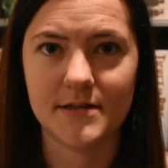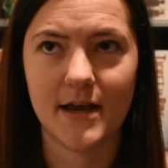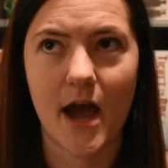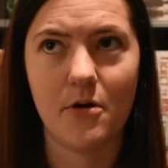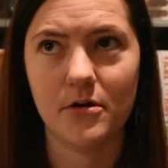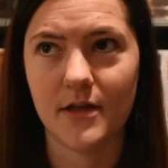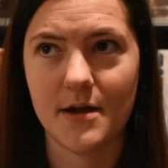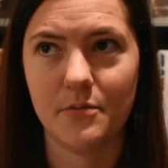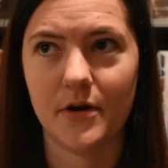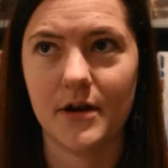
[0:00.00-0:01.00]
Like our
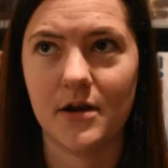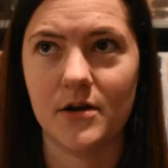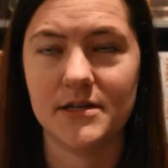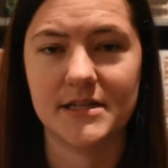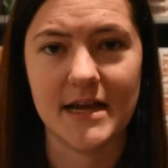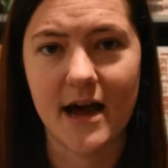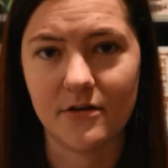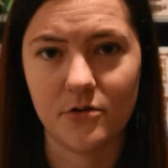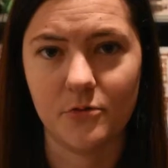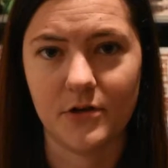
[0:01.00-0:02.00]
library here in
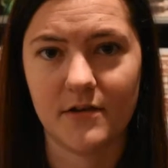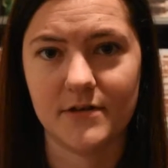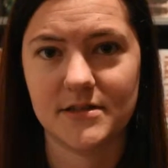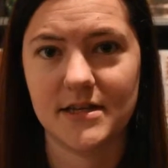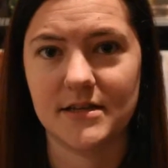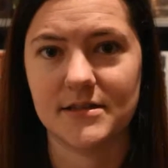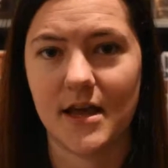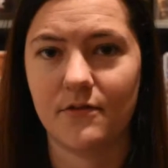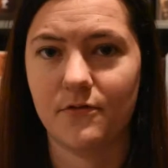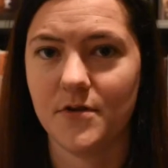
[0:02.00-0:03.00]
Seattle will give us things
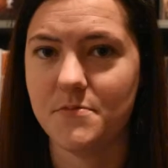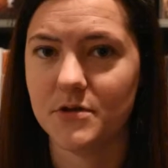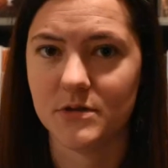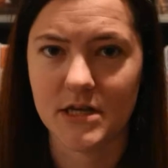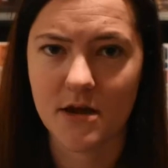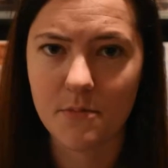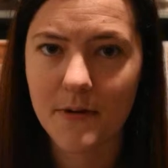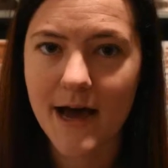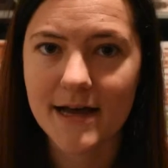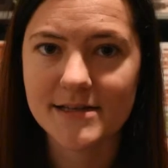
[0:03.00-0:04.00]
like free museum
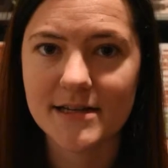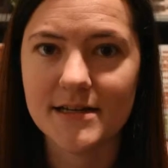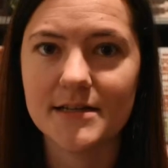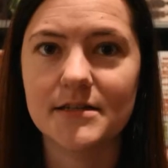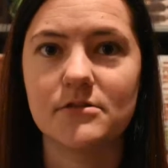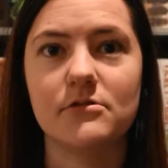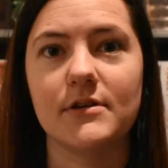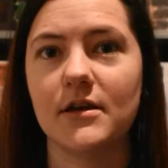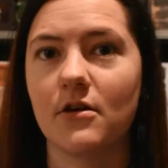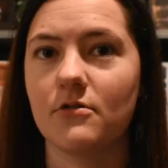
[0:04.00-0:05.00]
passes, so you
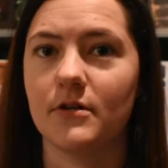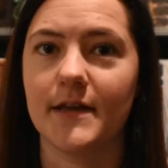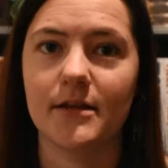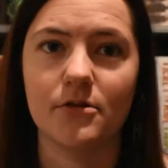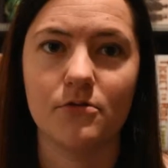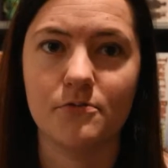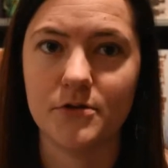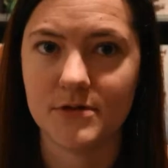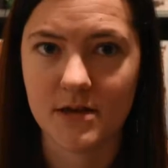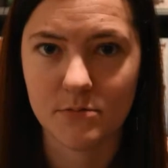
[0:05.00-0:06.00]
can go to like local
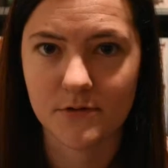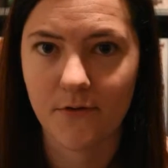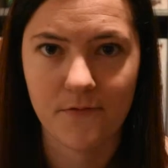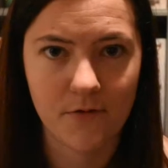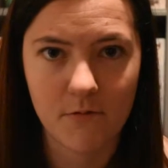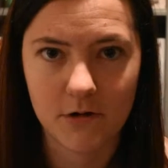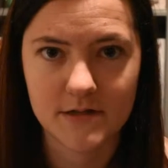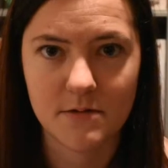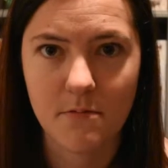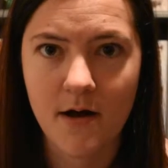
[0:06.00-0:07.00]
museums for free
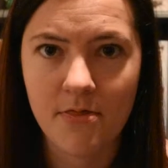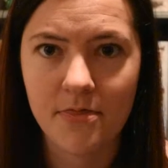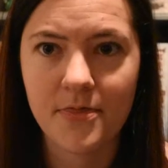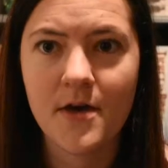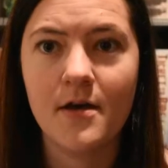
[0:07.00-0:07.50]
once a month.